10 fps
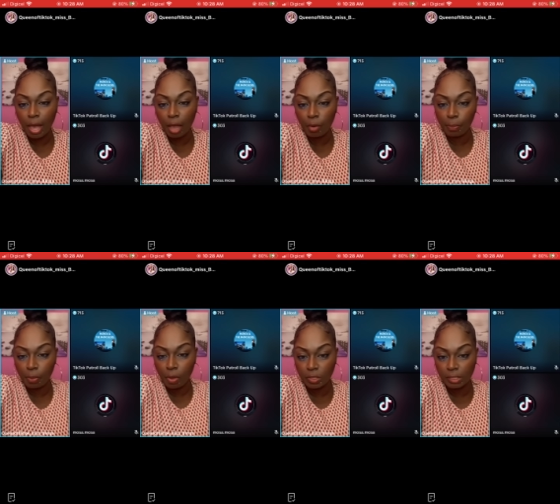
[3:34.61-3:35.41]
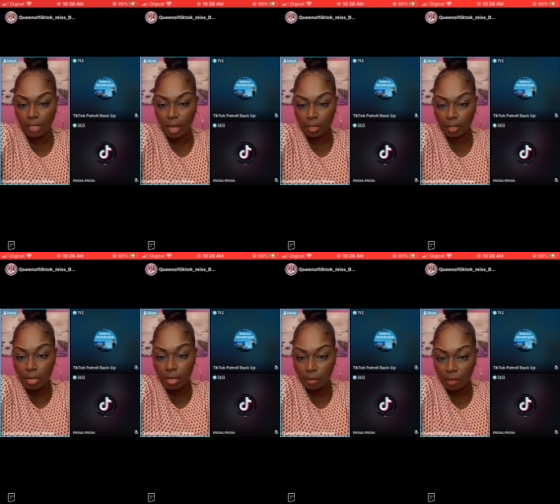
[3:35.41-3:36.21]
I repost and
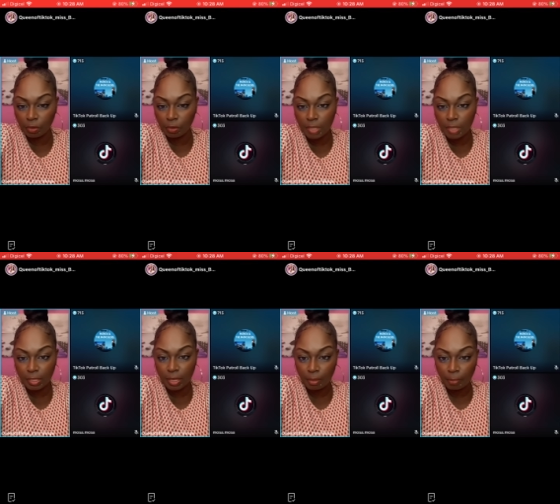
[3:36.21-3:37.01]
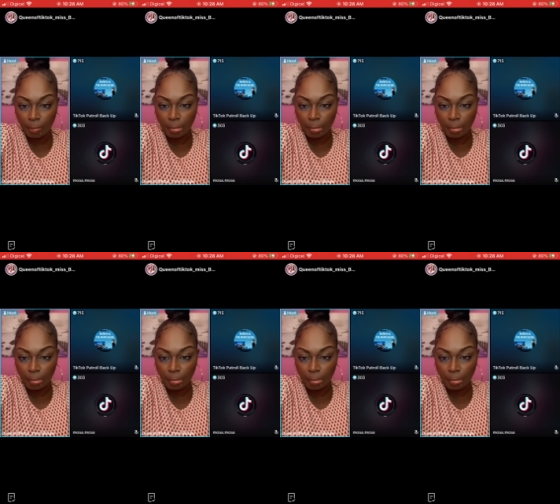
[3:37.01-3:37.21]
thing. You're crazy.